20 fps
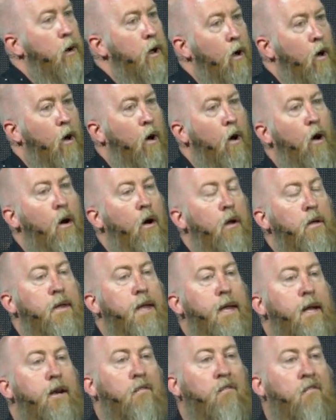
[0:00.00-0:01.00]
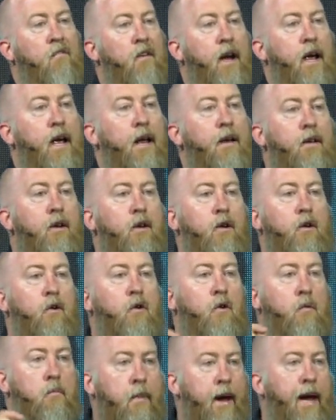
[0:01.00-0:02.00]
We all need a friend
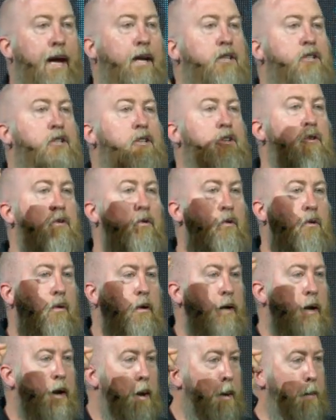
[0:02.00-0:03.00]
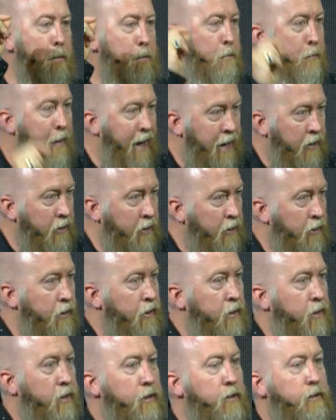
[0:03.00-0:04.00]
who makes you
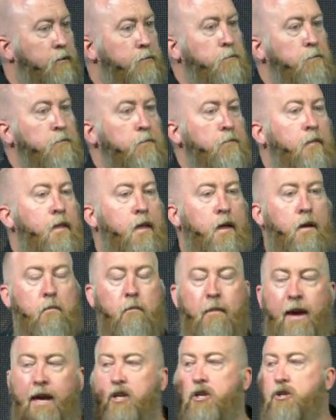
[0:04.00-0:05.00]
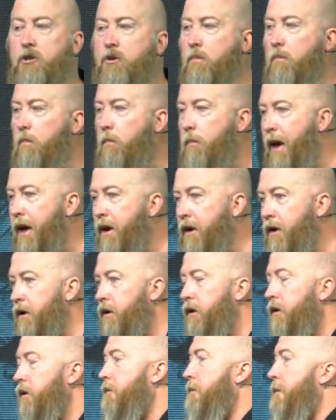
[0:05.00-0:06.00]
better. Makes you
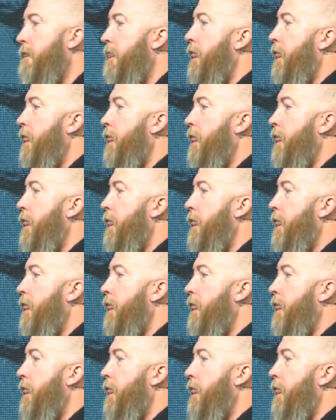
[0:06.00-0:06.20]
better